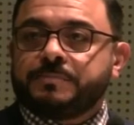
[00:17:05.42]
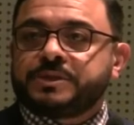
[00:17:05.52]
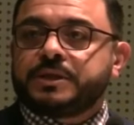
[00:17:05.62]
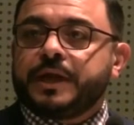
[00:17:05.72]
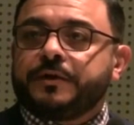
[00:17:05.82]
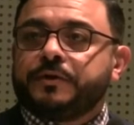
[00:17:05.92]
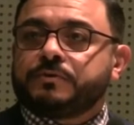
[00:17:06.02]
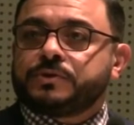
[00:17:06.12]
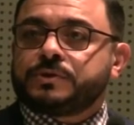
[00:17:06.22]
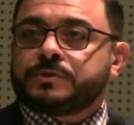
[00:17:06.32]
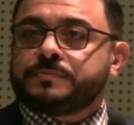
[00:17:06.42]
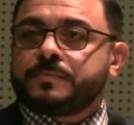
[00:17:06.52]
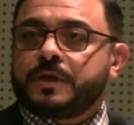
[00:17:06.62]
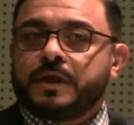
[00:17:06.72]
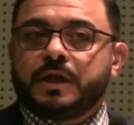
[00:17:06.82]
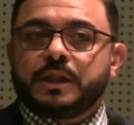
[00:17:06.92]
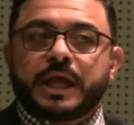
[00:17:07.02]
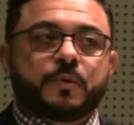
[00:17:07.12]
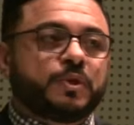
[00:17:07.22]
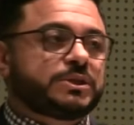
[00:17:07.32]
type scenarios
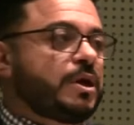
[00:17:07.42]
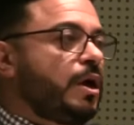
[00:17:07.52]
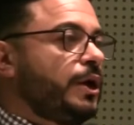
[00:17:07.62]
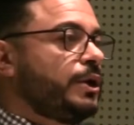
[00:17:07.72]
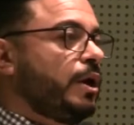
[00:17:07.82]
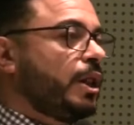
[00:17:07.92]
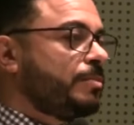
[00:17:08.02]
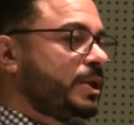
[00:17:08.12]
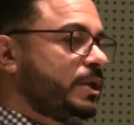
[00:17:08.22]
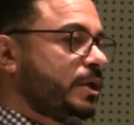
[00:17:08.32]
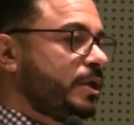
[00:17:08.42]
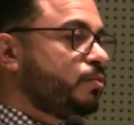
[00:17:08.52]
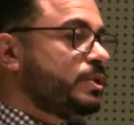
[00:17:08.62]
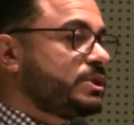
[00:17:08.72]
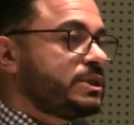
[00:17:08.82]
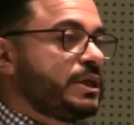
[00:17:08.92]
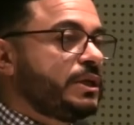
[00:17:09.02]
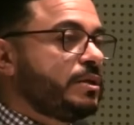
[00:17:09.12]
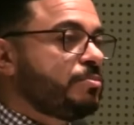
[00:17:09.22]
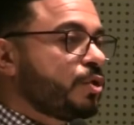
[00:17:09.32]
like we saw in Albany, and we see
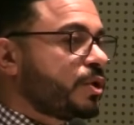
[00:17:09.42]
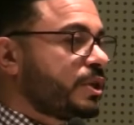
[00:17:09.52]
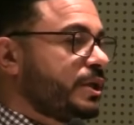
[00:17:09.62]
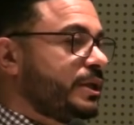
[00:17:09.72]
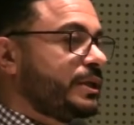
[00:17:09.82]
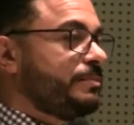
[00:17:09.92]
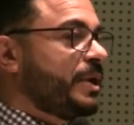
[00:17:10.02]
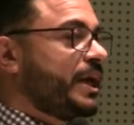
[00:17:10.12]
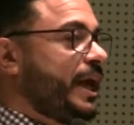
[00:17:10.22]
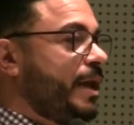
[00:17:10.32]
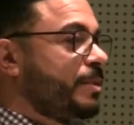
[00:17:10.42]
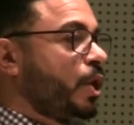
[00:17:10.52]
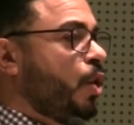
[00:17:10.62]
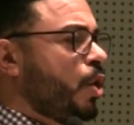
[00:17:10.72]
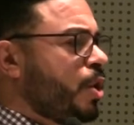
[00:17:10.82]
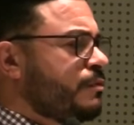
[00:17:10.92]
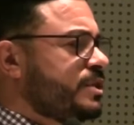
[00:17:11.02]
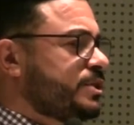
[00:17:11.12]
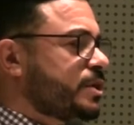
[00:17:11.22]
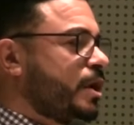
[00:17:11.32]
in the Brooklyn, Miami, all
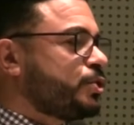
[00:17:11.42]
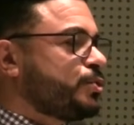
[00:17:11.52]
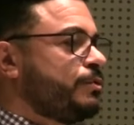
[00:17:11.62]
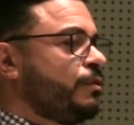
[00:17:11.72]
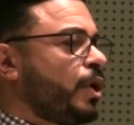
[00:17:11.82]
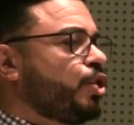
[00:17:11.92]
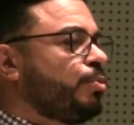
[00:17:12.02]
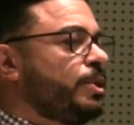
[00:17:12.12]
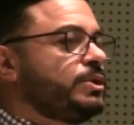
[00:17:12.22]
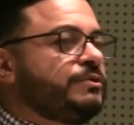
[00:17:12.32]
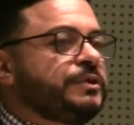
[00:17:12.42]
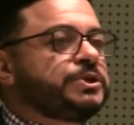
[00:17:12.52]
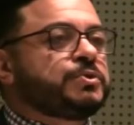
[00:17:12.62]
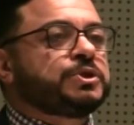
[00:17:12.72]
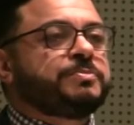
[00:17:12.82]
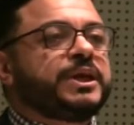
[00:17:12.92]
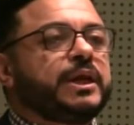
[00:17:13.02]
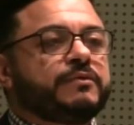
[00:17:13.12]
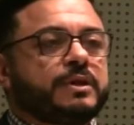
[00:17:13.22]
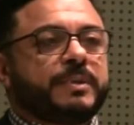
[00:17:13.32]
over this country, vulnerable individuals,
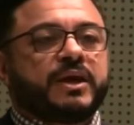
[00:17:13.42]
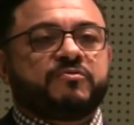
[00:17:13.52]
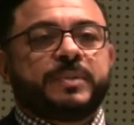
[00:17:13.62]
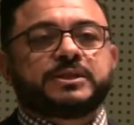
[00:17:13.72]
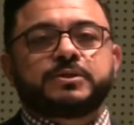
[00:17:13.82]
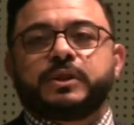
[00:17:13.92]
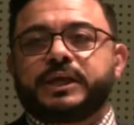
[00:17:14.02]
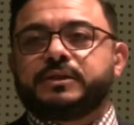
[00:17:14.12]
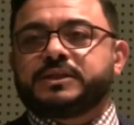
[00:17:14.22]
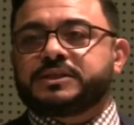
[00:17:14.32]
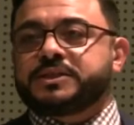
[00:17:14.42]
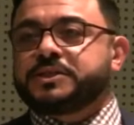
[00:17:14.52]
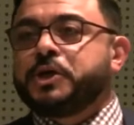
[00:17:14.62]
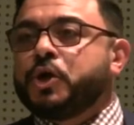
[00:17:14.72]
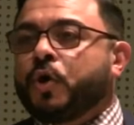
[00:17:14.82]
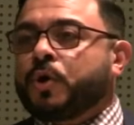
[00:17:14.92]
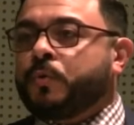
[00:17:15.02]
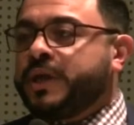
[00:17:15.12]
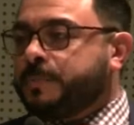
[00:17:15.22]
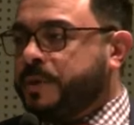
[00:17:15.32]
many of them have mental illnesses
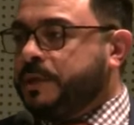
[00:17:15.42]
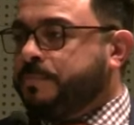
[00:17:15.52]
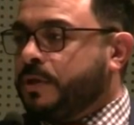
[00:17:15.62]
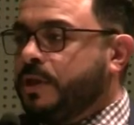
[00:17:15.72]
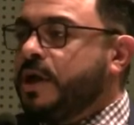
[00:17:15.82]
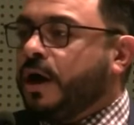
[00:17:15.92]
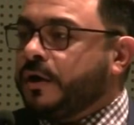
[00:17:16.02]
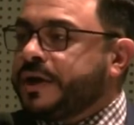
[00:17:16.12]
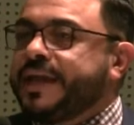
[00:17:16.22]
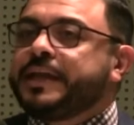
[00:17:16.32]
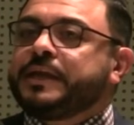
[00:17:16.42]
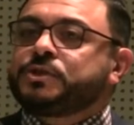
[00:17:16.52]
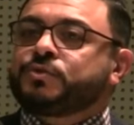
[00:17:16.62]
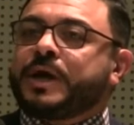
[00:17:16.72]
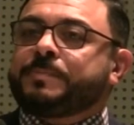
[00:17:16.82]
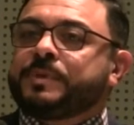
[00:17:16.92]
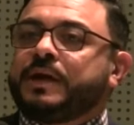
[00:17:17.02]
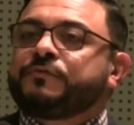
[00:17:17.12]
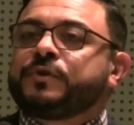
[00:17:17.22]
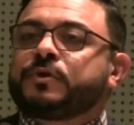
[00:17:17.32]
or weak people, are getting entrapped
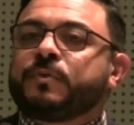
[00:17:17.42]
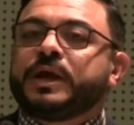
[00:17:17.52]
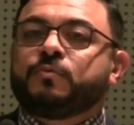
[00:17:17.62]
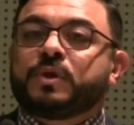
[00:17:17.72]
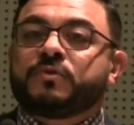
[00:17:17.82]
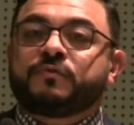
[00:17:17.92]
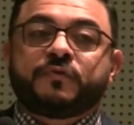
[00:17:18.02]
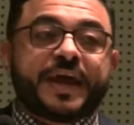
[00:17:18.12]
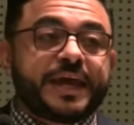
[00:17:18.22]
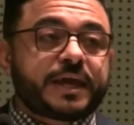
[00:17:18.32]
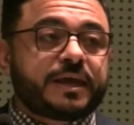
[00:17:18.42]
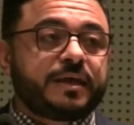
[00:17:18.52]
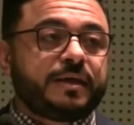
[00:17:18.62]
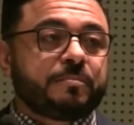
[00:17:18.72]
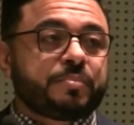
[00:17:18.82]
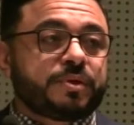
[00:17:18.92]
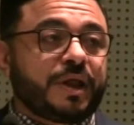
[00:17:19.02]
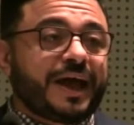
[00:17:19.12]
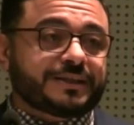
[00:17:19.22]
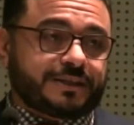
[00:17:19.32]
left and right with fake
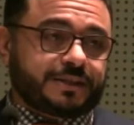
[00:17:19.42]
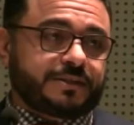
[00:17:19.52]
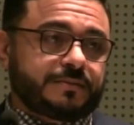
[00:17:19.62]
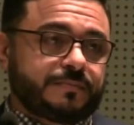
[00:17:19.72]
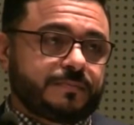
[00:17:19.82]
plots.